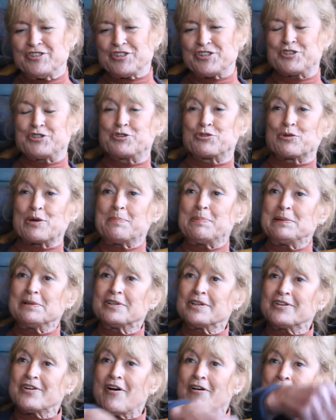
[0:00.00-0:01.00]
just dribbled
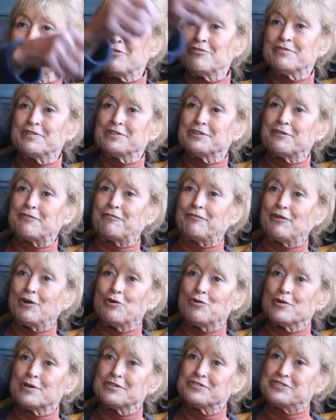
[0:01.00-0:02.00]
it all over the
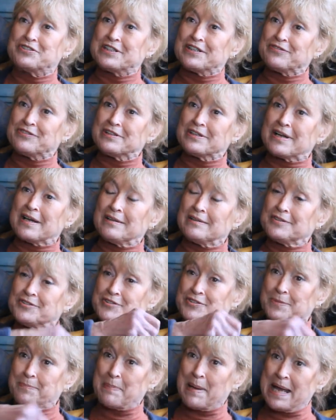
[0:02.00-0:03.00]
floors, different
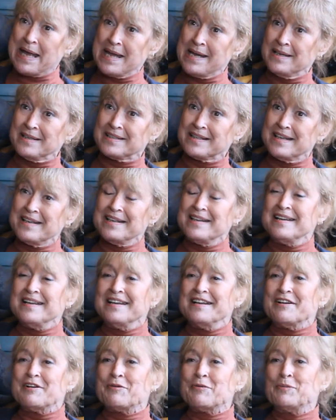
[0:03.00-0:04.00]
colors of paint,
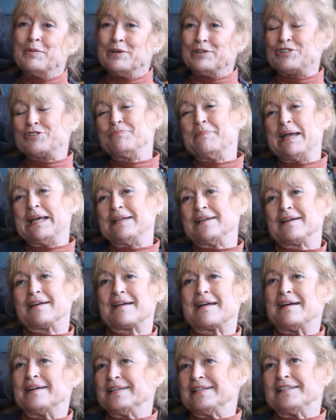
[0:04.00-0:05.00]
which made it
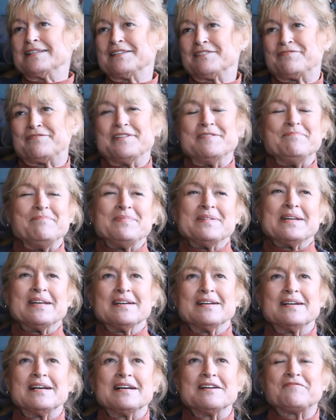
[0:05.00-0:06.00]
kind of
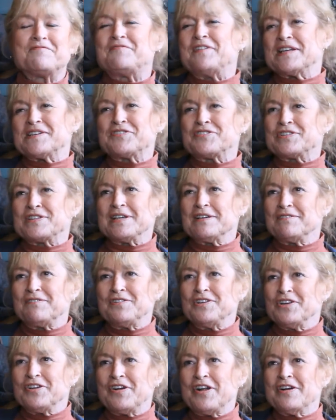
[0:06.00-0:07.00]
festive,
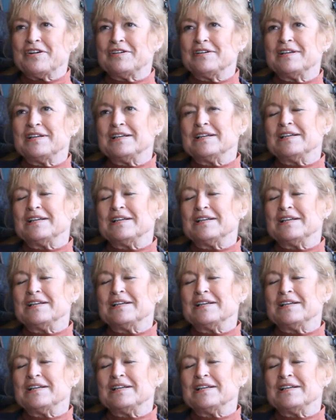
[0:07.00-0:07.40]
you know.